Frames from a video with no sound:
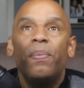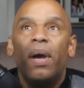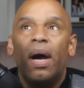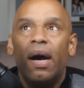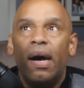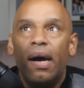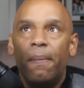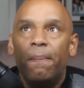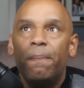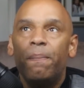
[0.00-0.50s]

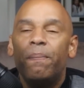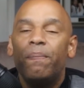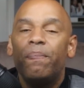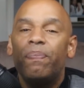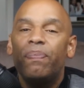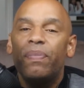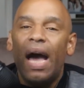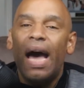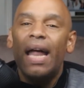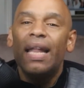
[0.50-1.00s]
um,
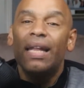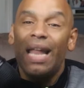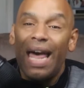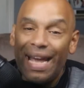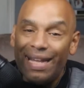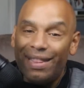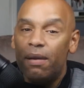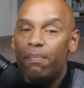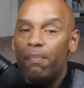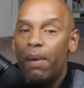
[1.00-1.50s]
I
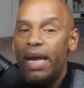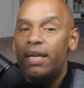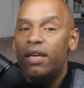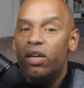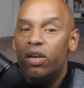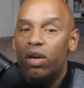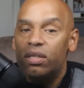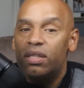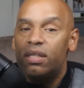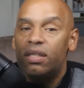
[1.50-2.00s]
like that
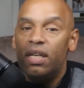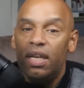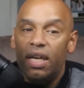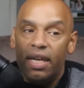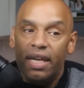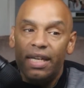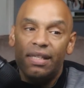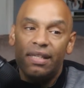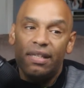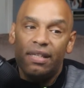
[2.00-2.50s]
Mikey
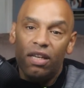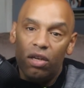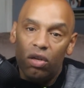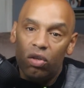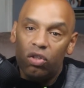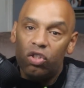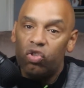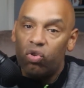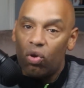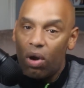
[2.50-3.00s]
Garcia is
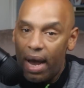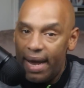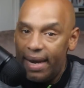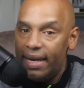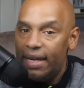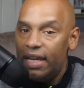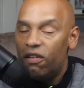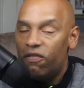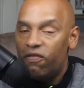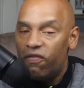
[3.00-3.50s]
still trying
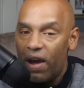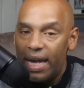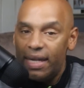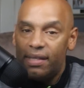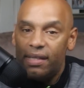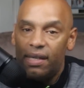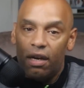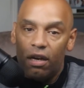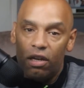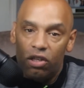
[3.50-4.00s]
to get
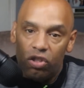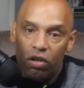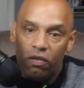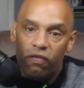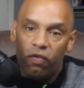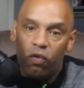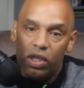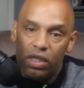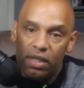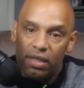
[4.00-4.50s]
fights at
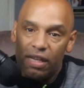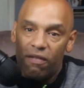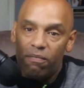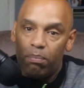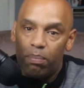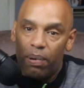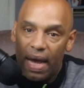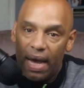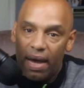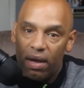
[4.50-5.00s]

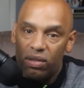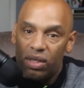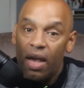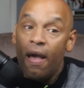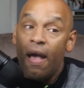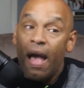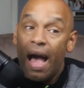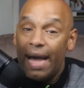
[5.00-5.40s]
147 pounds.